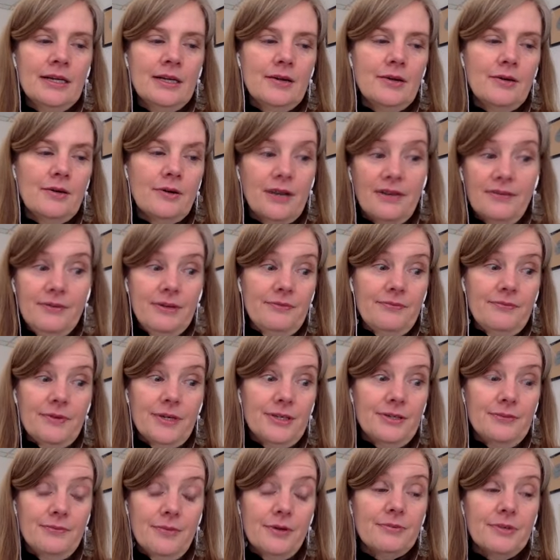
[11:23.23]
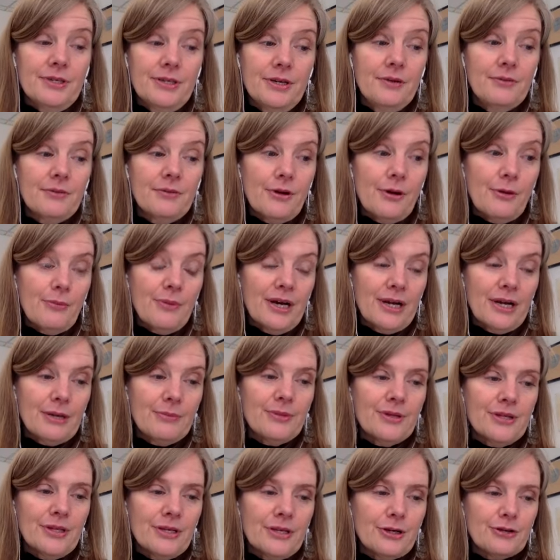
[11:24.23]
Or even if we don't know about it,
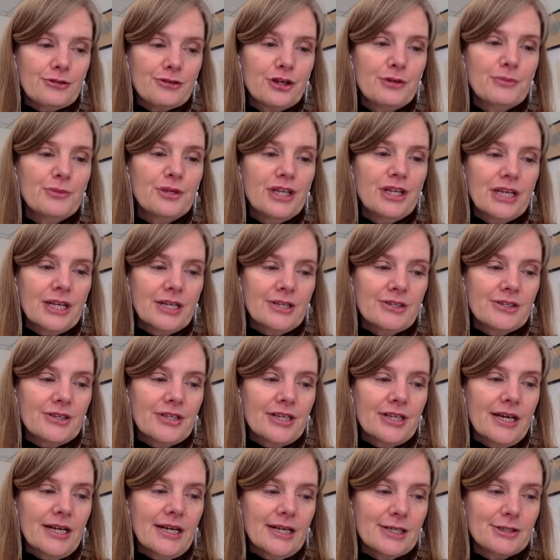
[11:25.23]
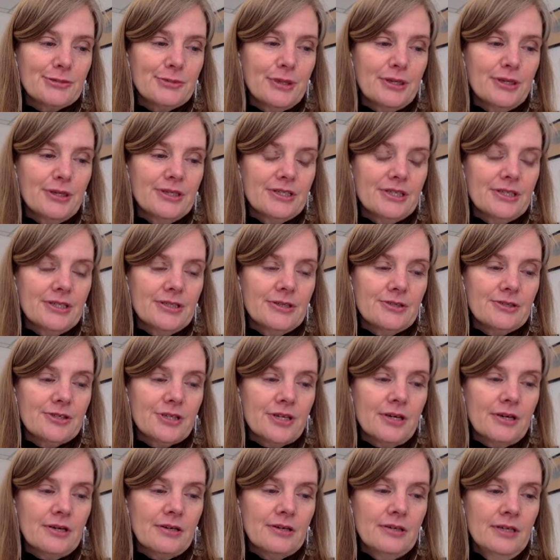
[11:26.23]
but they're attributing it to that experience in their
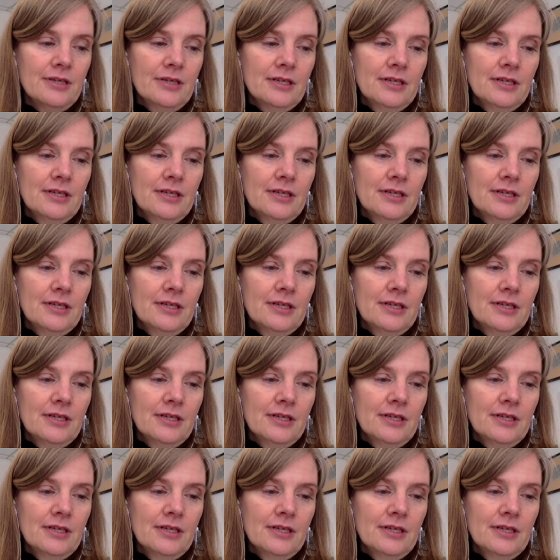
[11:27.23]
chart,